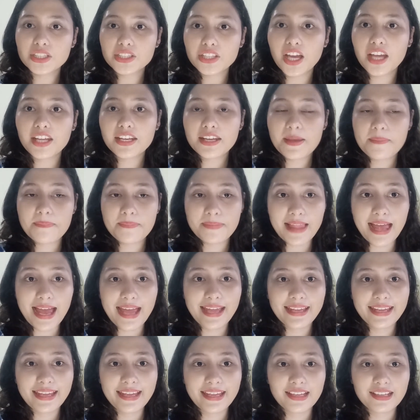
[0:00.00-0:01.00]
We're done
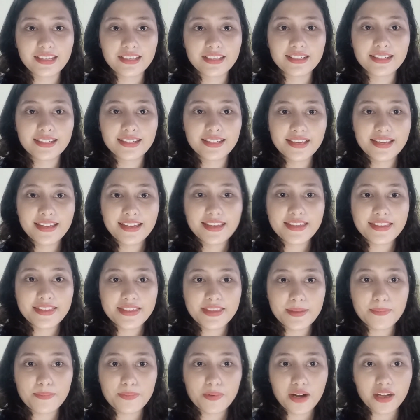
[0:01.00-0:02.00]
applying
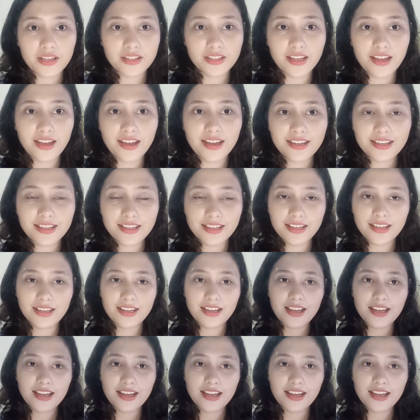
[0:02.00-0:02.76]
the product.